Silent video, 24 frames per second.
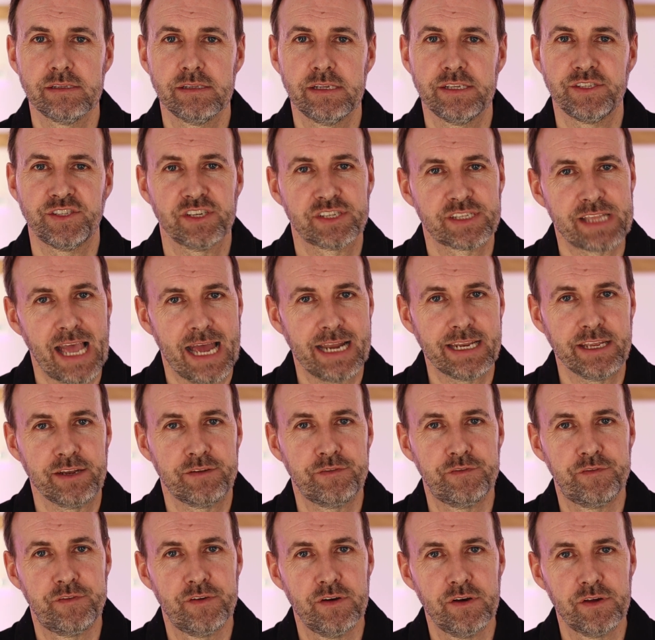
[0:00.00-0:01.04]
it just added
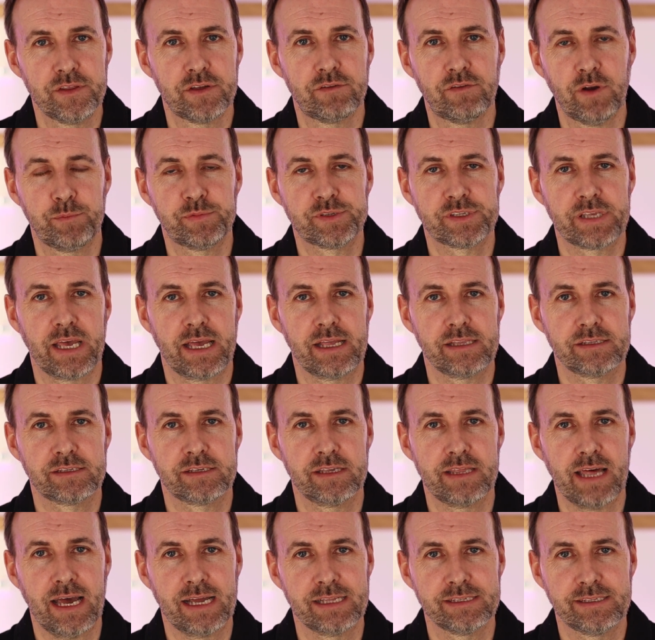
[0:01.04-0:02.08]
further upset
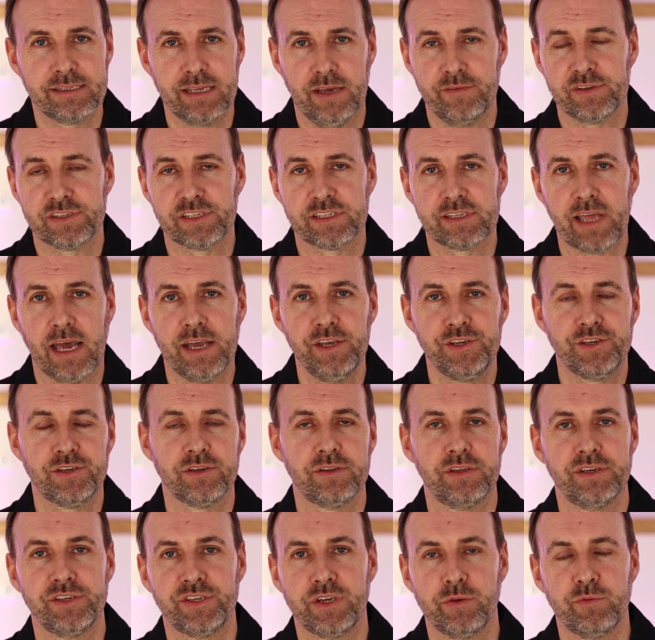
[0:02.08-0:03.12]
to that
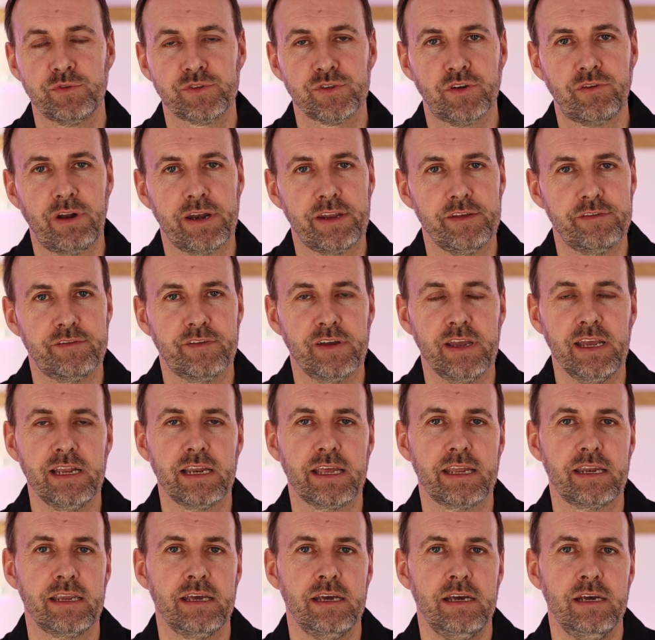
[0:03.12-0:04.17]
devastation that she was already
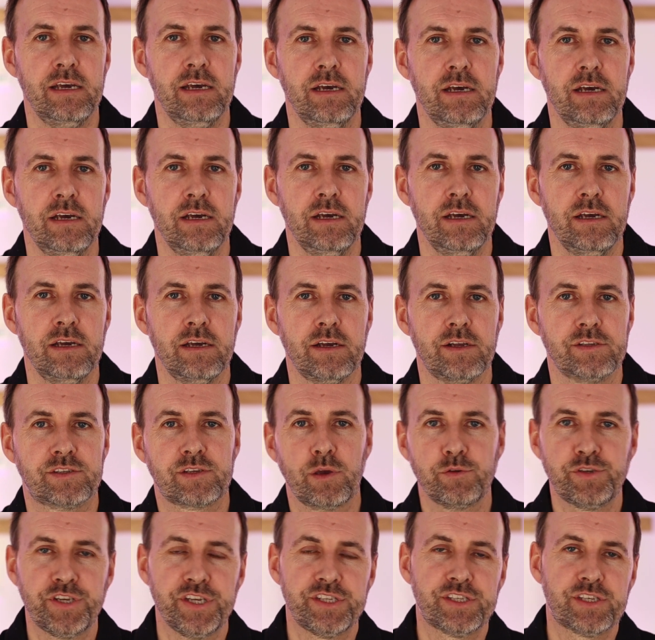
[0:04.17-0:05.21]
feeling. And
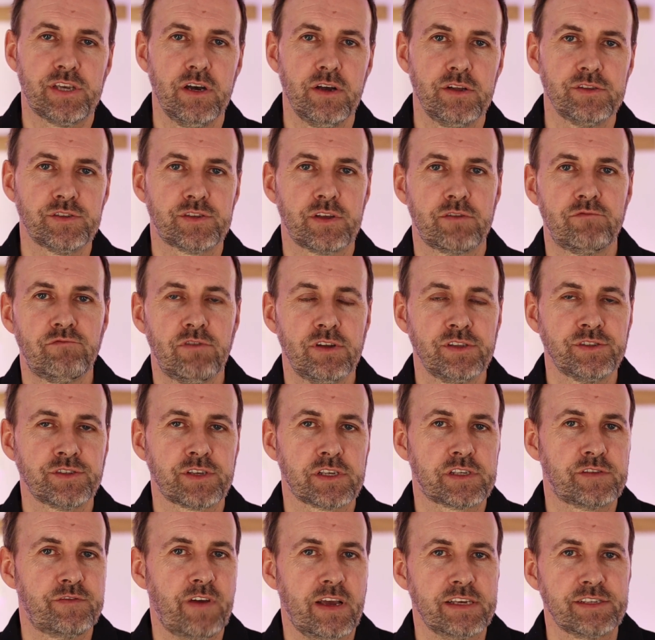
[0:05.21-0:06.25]
so she turns and runs
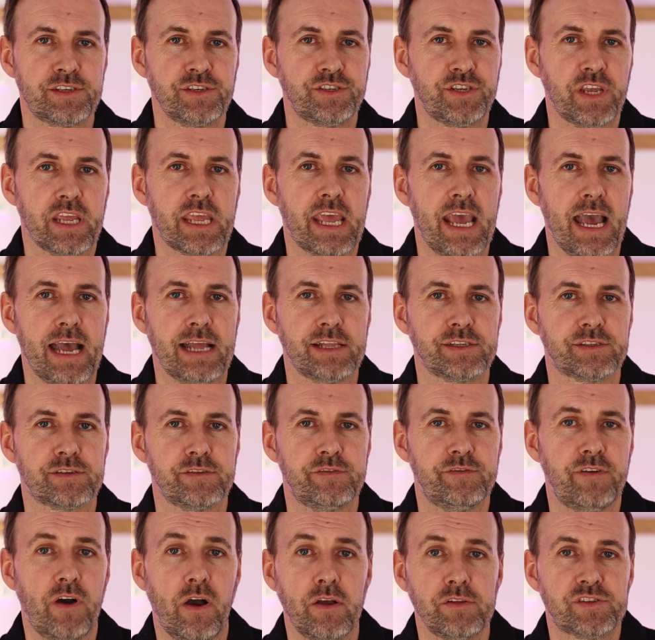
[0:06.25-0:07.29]
as fast as she can to
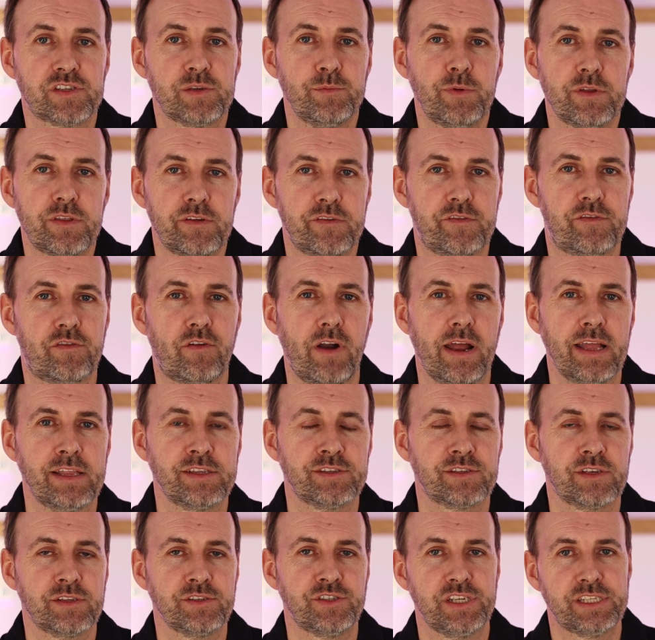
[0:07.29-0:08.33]
find some of the
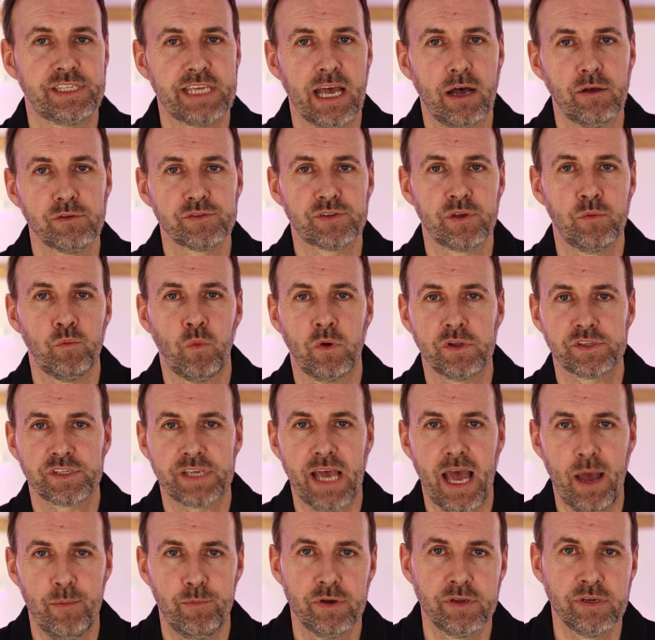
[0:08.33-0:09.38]
friends, and she tells them what's
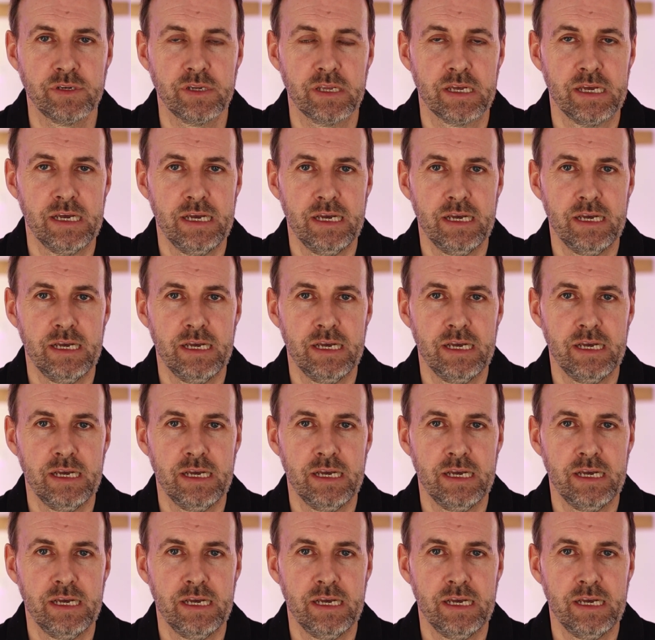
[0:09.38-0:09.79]
happened